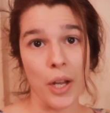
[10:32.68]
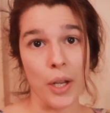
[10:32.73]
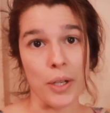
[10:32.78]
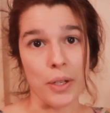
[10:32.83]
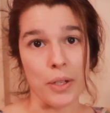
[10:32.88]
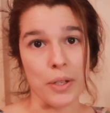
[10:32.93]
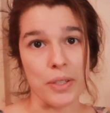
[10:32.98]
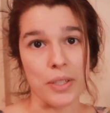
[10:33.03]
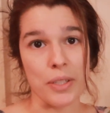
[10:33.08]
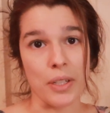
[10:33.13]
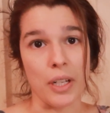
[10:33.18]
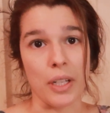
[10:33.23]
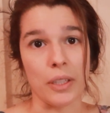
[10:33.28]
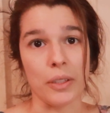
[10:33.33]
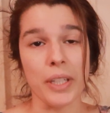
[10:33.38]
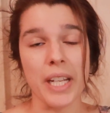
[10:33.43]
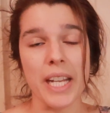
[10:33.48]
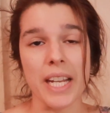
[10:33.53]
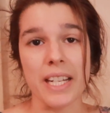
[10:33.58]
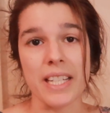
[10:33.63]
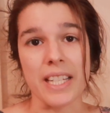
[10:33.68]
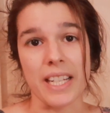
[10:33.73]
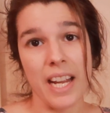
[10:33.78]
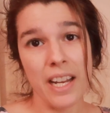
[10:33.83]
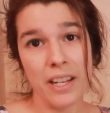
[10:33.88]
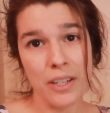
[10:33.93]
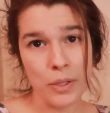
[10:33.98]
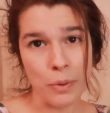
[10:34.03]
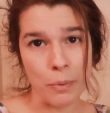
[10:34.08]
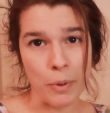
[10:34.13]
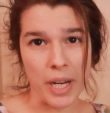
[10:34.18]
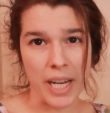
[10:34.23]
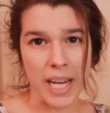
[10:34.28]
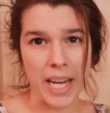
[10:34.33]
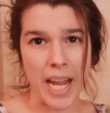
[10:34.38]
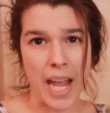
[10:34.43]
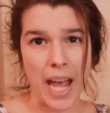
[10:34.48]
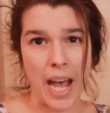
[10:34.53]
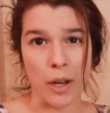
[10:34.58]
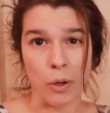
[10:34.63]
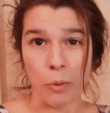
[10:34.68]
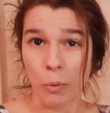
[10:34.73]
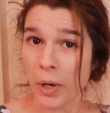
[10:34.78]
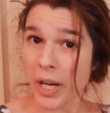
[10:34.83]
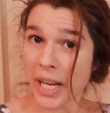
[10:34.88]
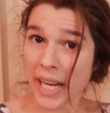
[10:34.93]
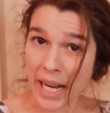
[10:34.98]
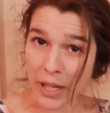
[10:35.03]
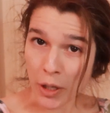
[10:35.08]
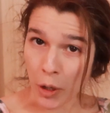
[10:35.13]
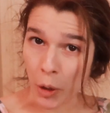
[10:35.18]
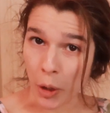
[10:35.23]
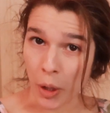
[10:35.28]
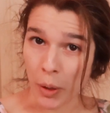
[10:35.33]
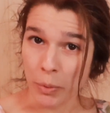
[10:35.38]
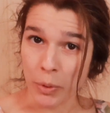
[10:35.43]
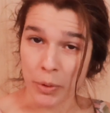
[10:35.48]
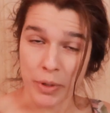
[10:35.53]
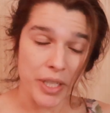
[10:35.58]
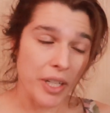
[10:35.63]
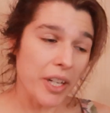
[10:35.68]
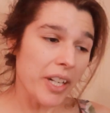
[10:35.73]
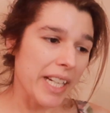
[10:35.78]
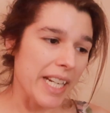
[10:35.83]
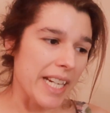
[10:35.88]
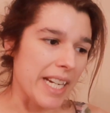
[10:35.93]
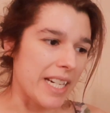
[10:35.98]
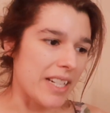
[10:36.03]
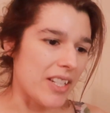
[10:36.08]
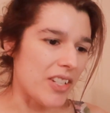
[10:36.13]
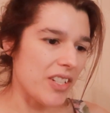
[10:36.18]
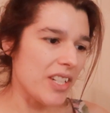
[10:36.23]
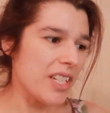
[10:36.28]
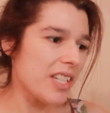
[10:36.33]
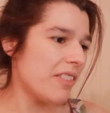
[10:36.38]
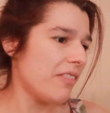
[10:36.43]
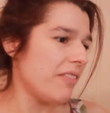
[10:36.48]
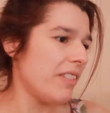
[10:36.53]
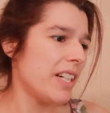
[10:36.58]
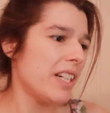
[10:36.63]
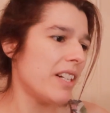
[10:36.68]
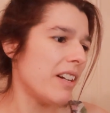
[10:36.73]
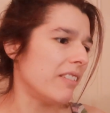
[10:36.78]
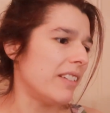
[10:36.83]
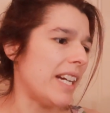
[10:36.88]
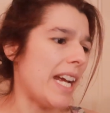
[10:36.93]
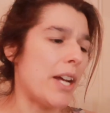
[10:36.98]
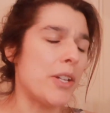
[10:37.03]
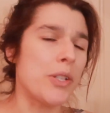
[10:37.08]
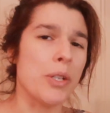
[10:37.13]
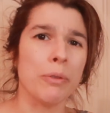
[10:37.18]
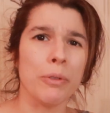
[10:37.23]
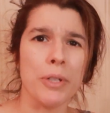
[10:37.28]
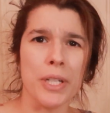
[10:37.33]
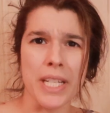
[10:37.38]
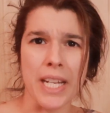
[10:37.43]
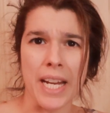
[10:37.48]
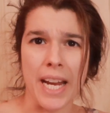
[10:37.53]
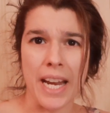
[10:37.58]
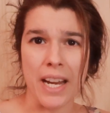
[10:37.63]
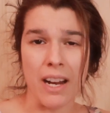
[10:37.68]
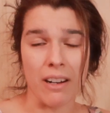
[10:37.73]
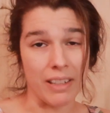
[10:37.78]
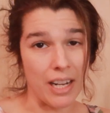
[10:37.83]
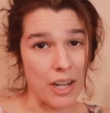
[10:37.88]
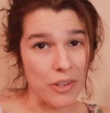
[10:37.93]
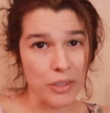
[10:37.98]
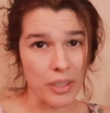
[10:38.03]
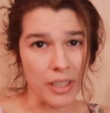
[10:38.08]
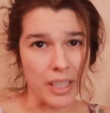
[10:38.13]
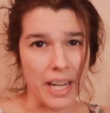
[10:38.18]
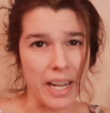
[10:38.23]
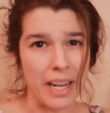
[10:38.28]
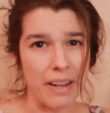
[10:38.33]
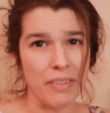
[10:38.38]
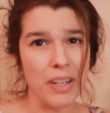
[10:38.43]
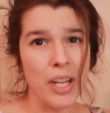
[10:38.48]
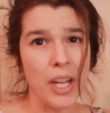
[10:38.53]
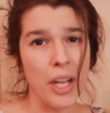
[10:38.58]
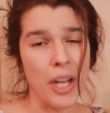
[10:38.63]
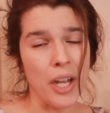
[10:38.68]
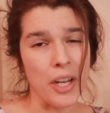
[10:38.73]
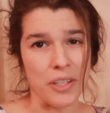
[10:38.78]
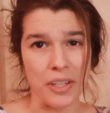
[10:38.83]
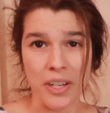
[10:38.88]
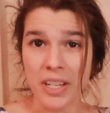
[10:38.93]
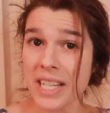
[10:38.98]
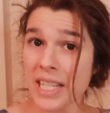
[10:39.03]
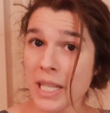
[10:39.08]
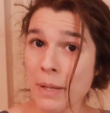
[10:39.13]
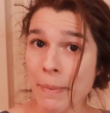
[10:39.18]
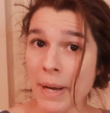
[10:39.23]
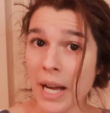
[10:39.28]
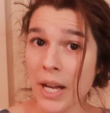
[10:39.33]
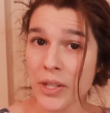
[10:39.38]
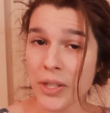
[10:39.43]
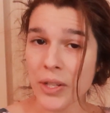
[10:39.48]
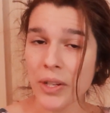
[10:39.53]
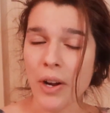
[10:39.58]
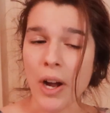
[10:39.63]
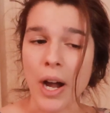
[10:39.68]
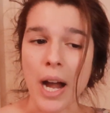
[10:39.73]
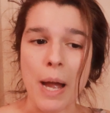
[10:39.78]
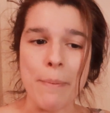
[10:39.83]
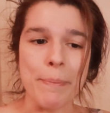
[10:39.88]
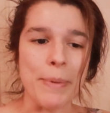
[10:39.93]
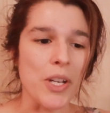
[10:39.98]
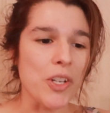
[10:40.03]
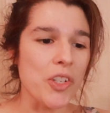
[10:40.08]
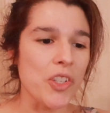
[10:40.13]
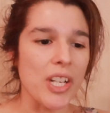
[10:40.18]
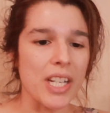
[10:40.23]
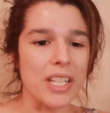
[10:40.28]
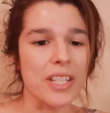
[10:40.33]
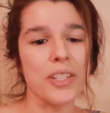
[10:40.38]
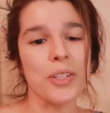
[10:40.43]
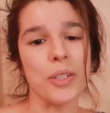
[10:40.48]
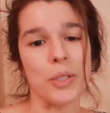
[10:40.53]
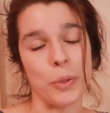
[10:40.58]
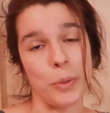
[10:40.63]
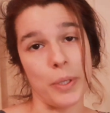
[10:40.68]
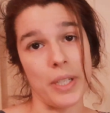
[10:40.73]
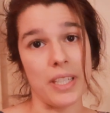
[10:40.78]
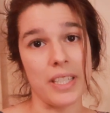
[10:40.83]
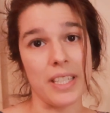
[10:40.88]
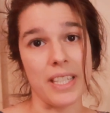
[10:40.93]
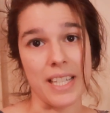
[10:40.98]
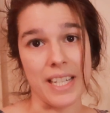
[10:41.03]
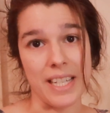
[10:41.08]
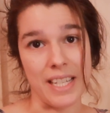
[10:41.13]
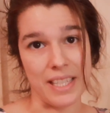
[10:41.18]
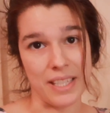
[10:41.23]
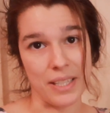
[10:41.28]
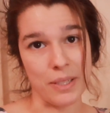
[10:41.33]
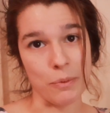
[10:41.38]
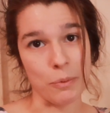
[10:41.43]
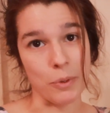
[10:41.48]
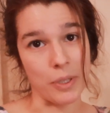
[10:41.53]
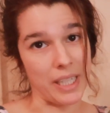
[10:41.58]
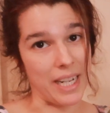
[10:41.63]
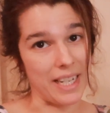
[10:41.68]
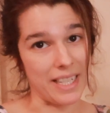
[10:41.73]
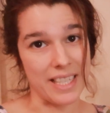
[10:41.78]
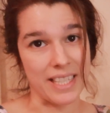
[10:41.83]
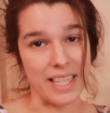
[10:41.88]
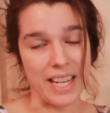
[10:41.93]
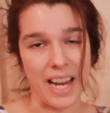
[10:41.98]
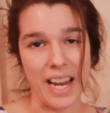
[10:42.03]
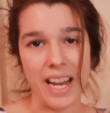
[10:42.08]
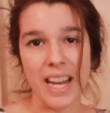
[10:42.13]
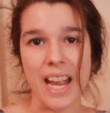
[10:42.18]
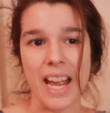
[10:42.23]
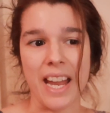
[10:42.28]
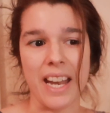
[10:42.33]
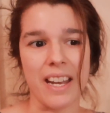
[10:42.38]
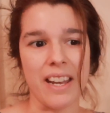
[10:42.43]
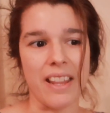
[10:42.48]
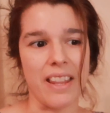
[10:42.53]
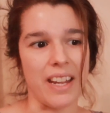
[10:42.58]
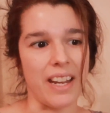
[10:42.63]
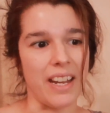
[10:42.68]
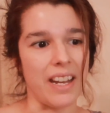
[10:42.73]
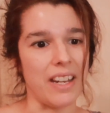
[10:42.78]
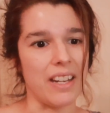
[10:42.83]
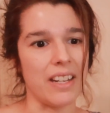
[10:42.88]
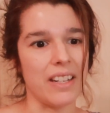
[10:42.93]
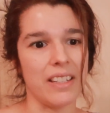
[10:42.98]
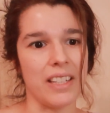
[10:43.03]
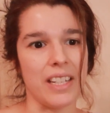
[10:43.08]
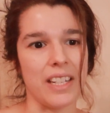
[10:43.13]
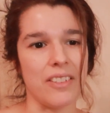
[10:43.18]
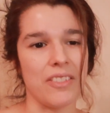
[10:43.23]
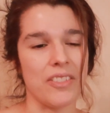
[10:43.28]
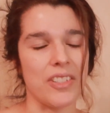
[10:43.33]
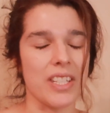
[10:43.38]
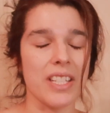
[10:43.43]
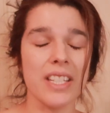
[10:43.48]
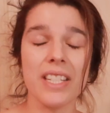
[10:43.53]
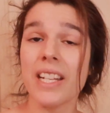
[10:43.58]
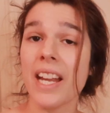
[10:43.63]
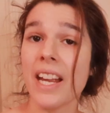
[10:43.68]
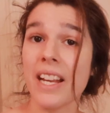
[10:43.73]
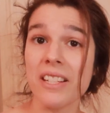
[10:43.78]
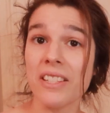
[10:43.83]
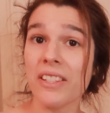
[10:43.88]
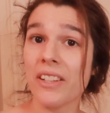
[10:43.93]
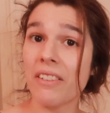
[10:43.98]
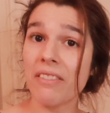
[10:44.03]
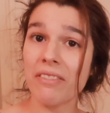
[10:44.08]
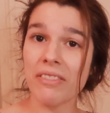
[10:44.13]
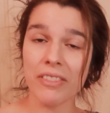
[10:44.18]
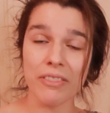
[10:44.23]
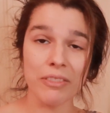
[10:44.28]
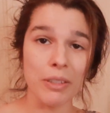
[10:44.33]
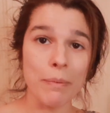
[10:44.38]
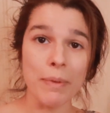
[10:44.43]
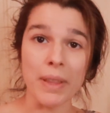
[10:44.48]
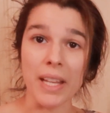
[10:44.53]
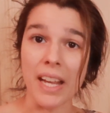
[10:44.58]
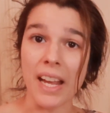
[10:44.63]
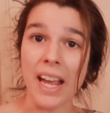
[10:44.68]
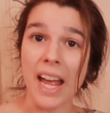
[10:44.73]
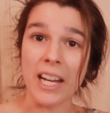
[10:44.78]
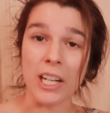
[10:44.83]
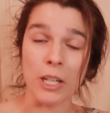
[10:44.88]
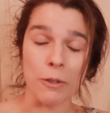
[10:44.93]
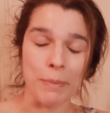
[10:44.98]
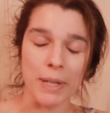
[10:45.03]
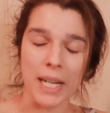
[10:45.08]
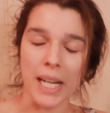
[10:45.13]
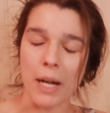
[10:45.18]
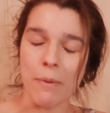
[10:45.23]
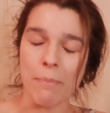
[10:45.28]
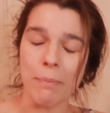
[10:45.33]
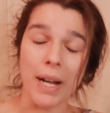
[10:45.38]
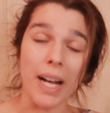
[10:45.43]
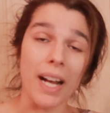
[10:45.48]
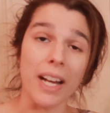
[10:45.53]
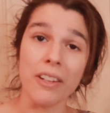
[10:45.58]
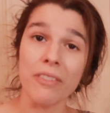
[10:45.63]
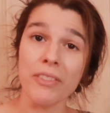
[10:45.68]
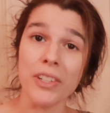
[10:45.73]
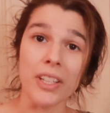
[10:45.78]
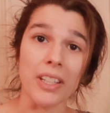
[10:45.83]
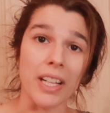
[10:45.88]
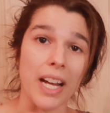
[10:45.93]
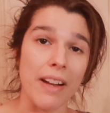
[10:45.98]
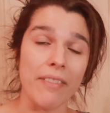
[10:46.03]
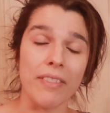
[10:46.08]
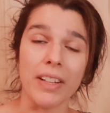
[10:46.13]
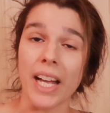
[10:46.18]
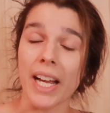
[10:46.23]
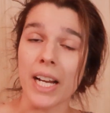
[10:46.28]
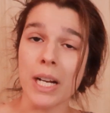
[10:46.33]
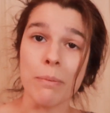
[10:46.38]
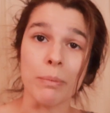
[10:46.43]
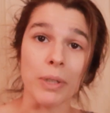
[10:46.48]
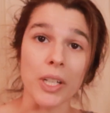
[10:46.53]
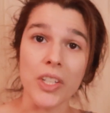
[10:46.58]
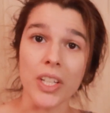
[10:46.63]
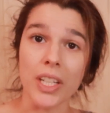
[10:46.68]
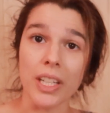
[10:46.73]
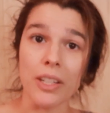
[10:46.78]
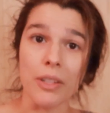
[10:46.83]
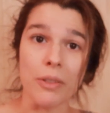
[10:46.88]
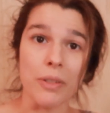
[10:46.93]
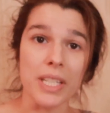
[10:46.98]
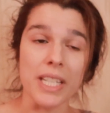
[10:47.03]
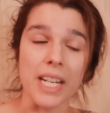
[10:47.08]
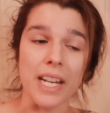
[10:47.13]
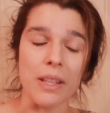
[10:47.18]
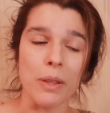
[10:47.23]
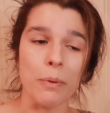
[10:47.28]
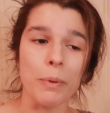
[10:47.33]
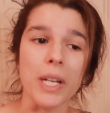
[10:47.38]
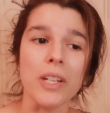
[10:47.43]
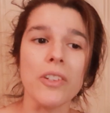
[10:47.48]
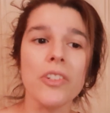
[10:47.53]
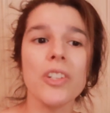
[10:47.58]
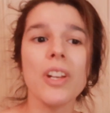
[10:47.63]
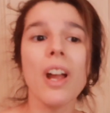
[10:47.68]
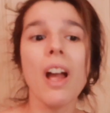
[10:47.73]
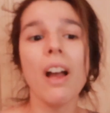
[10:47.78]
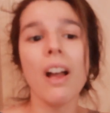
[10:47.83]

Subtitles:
who's looking to get into working out or working out at home or has got kids. Just fit it around your routine, around your life. Don't set the bar too high, but just do it is what I'd say, and then it just takes off from there and it'll become part of your life, like brushing your teeth, which